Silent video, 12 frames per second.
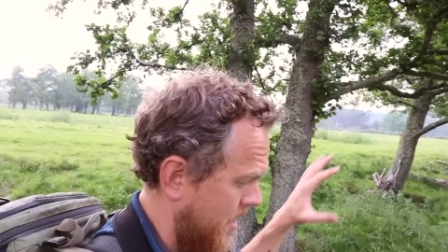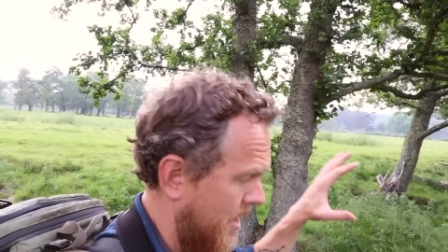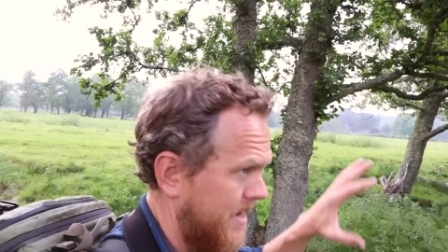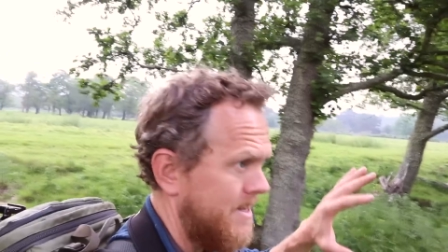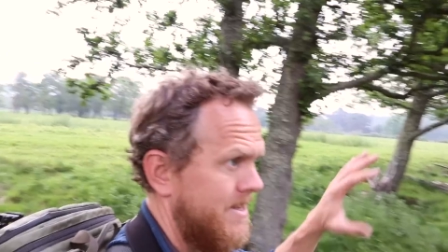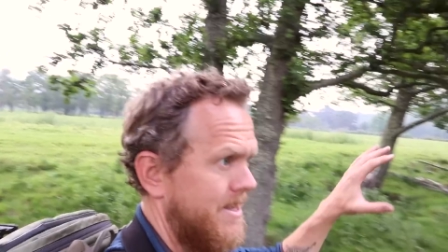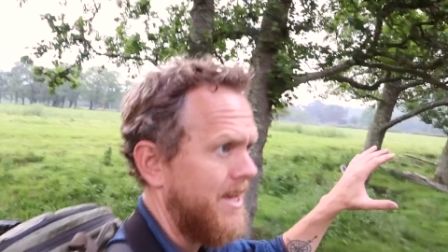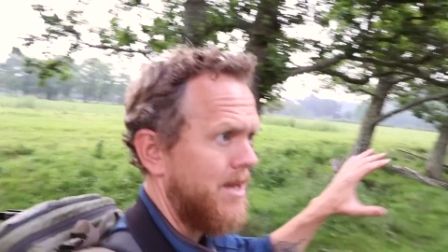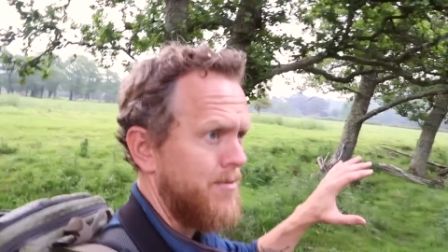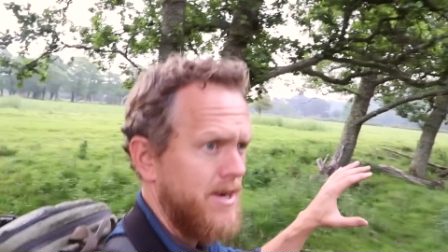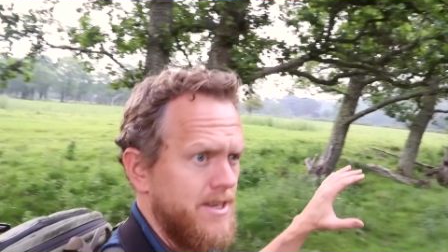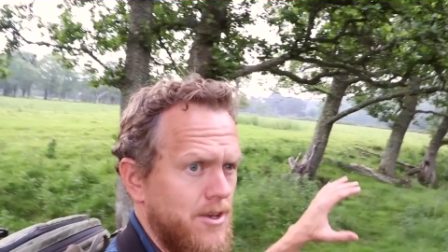I can stay in
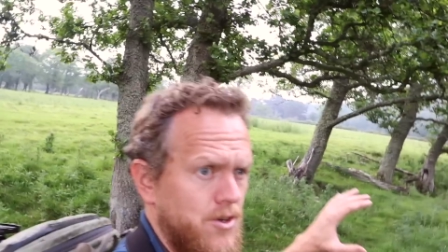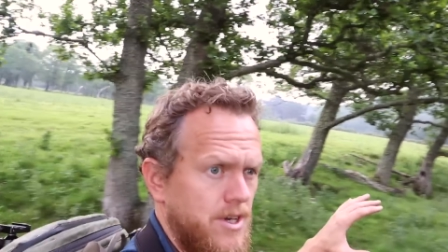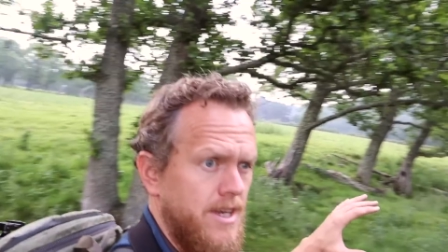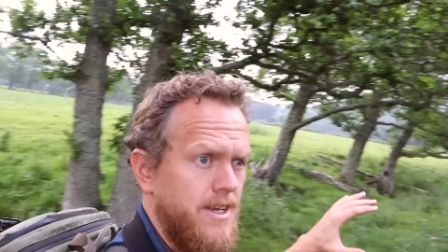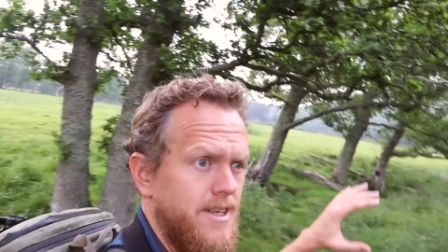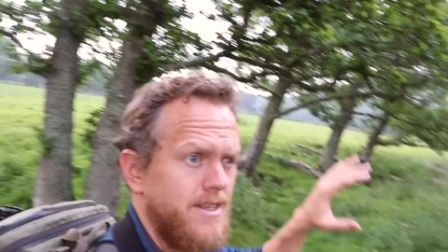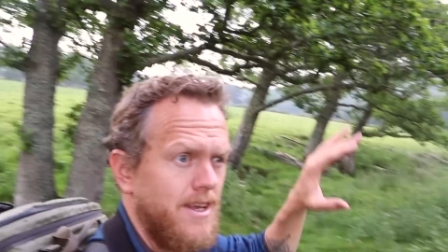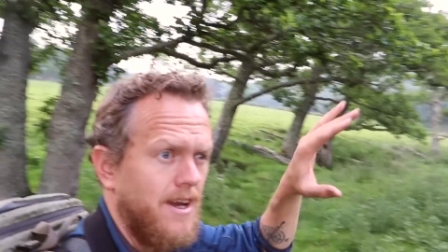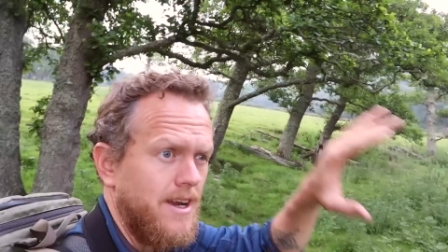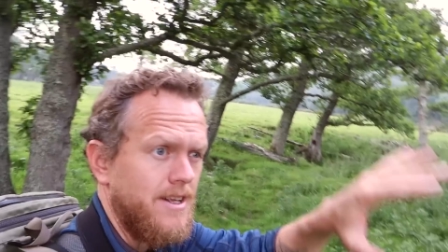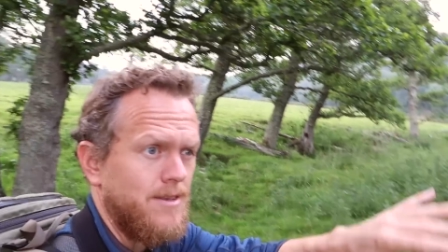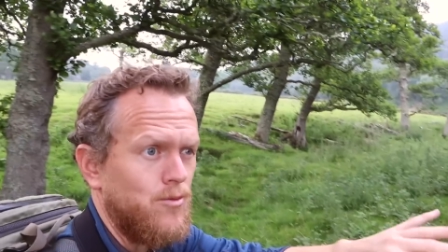amongst the trees.
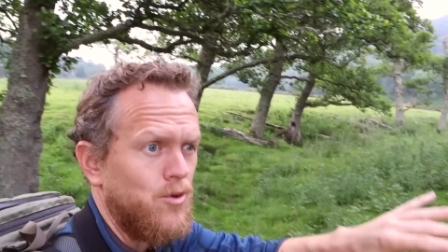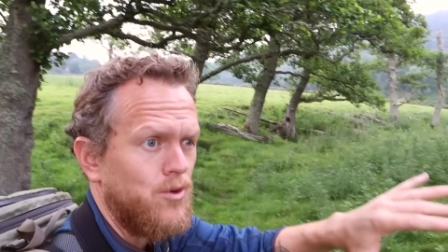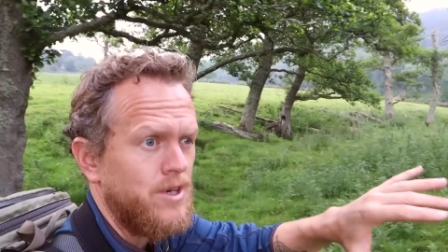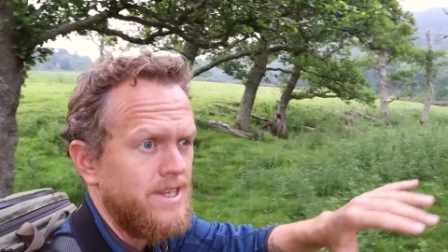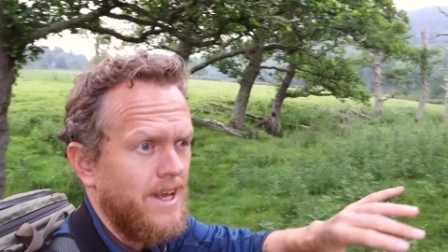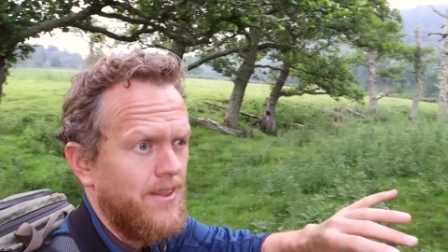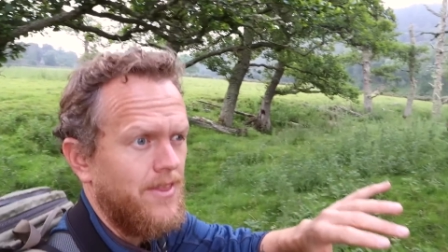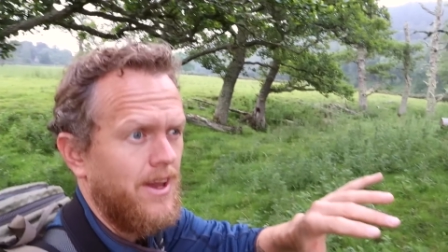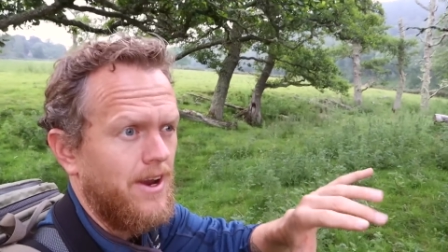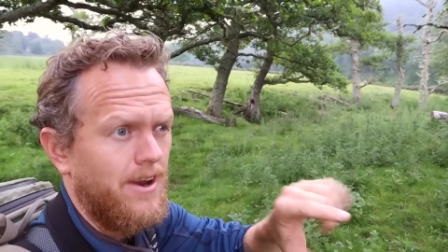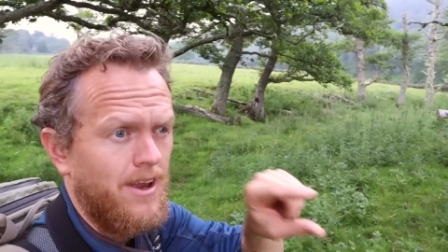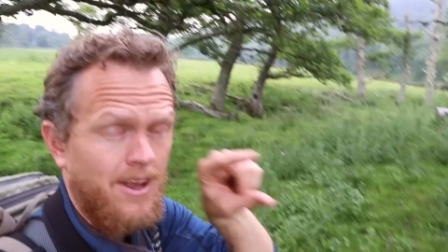I got some gorse out
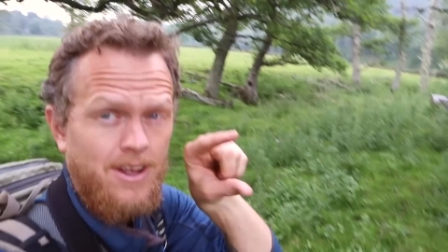there.